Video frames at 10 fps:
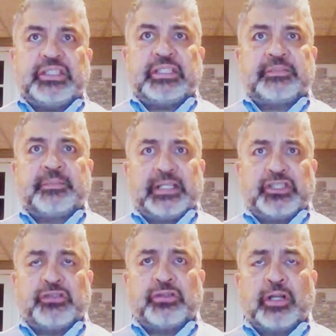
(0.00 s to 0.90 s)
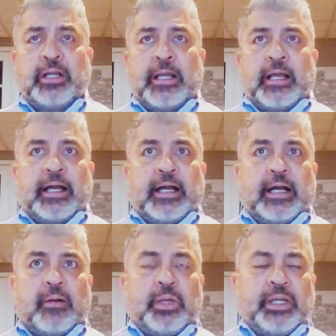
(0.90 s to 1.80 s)
had just mentioned.
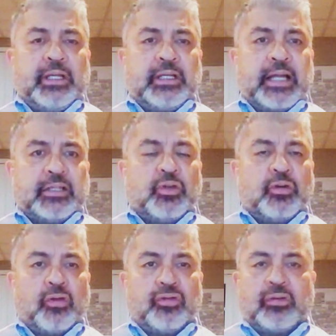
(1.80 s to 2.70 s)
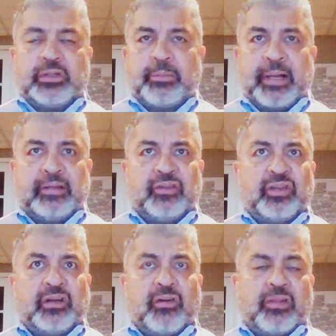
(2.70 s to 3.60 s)
We had to close all the
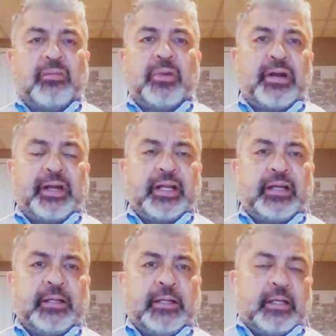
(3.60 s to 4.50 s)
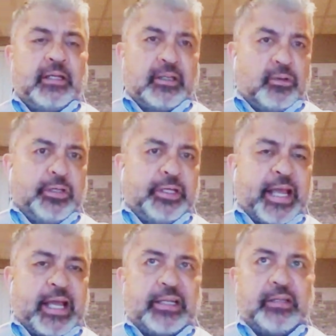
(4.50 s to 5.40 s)
plants in North America, including
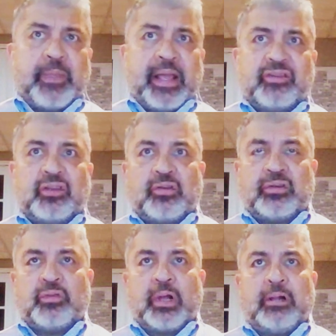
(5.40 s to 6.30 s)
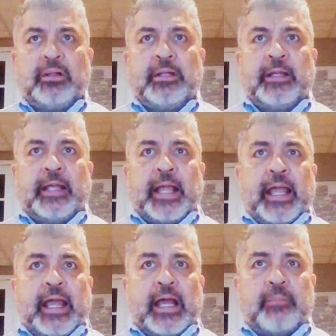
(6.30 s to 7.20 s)
Canada and Mexico as well.
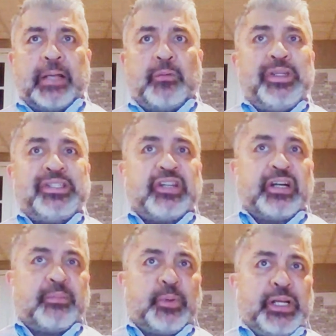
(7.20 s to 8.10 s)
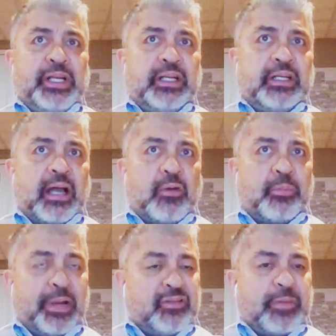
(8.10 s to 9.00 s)
But we started bringing
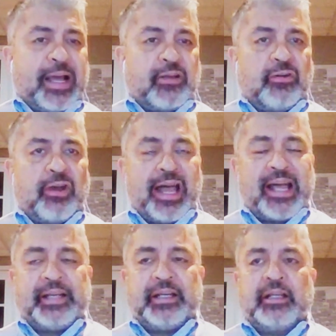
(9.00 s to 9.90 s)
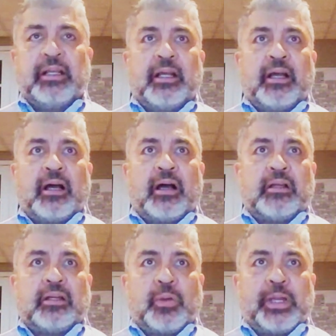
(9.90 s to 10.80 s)
our plants back online
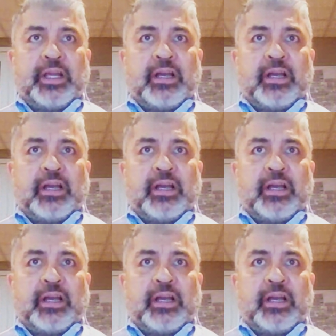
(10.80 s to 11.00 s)
on the